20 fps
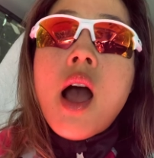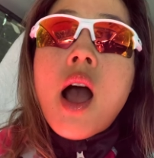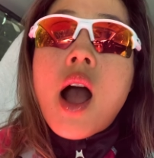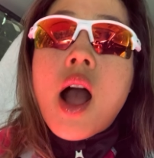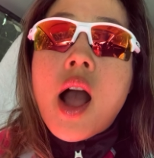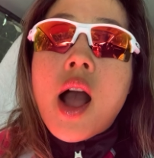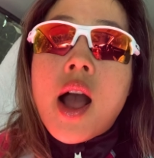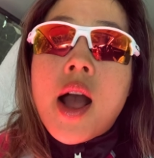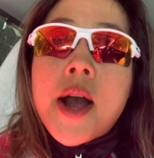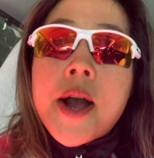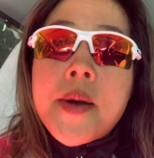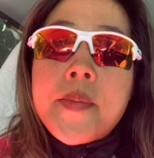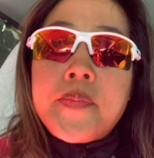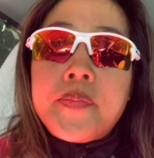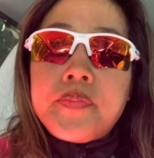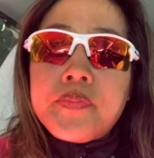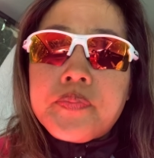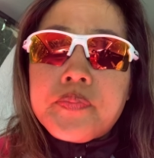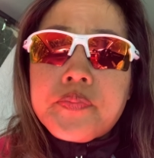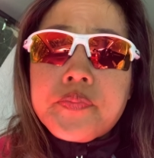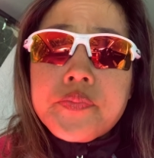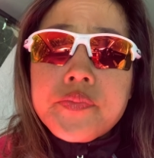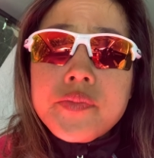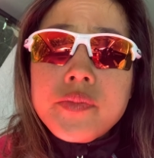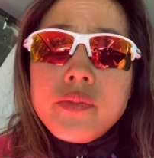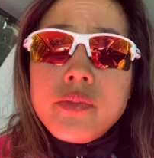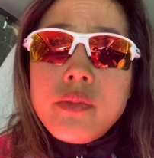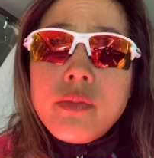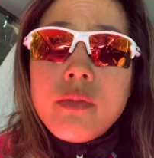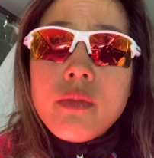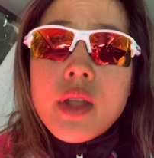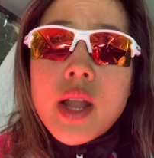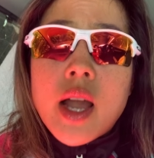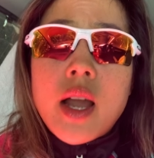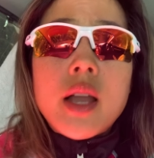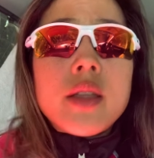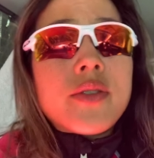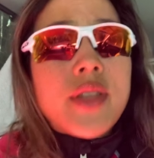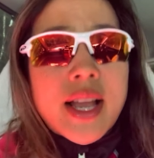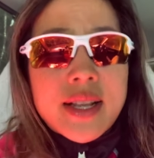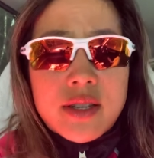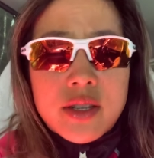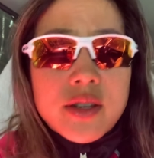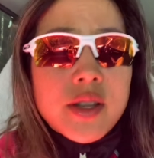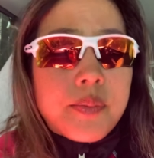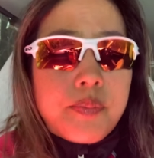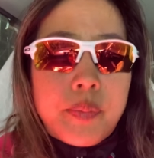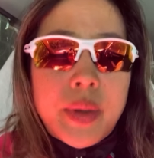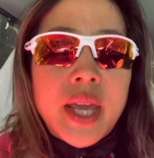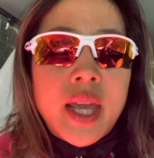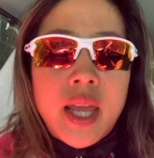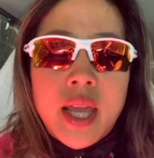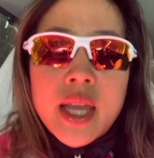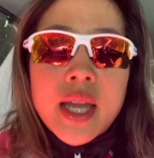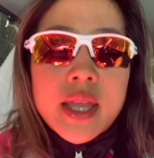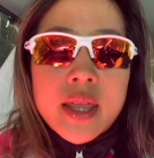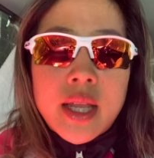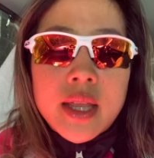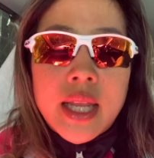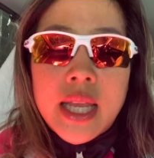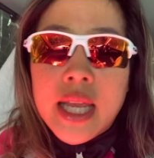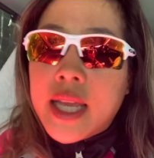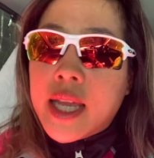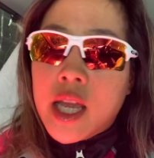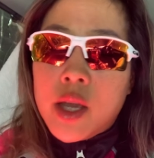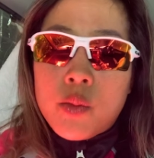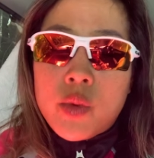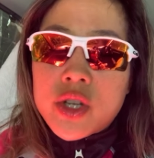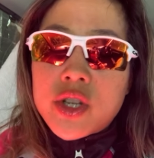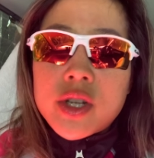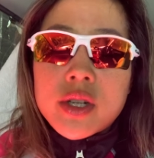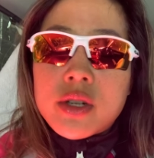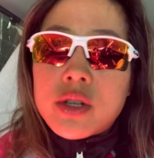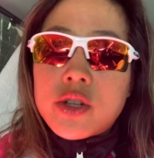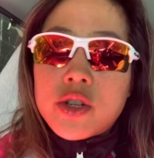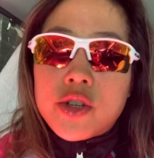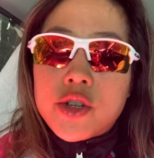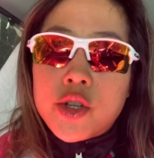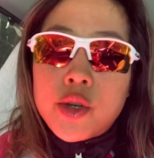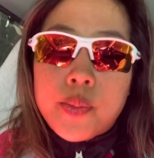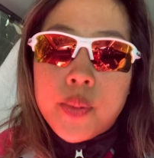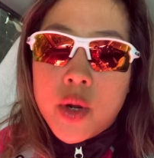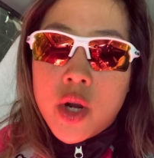That's the peeing and the leaking, which is super